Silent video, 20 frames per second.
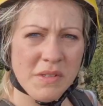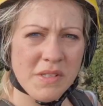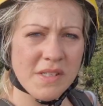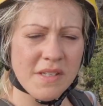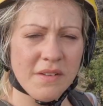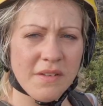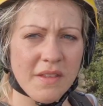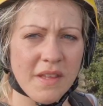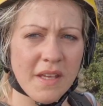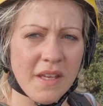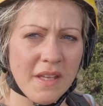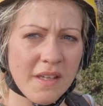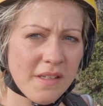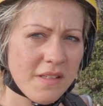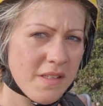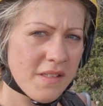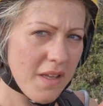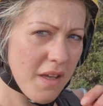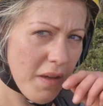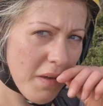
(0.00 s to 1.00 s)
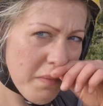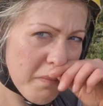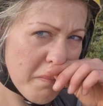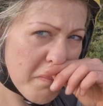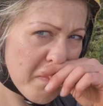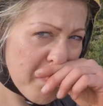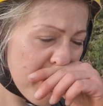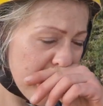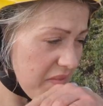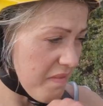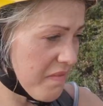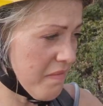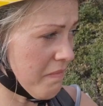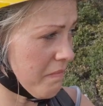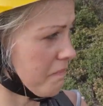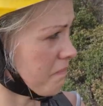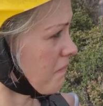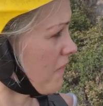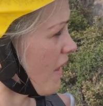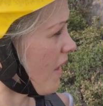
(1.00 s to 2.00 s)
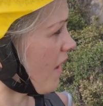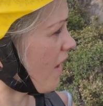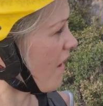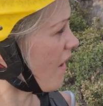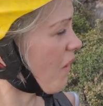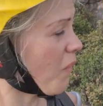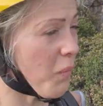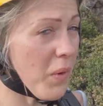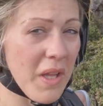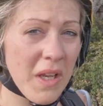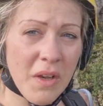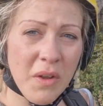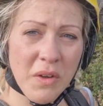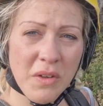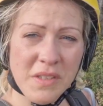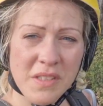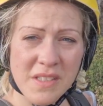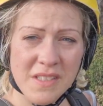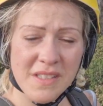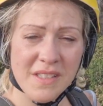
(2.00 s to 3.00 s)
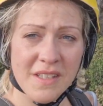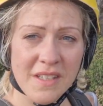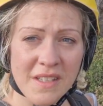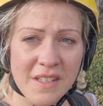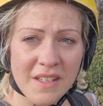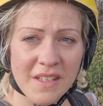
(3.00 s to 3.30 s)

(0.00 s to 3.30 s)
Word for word: positive thing is, so we're lost